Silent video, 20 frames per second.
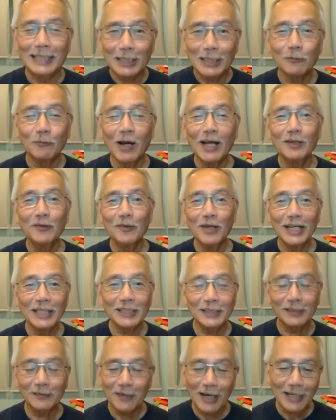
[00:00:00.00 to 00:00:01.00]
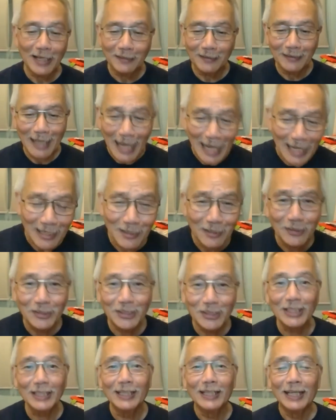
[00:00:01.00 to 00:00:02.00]
It is one who has great
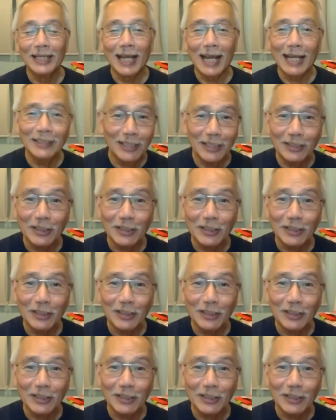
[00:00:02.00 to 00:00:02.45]
energy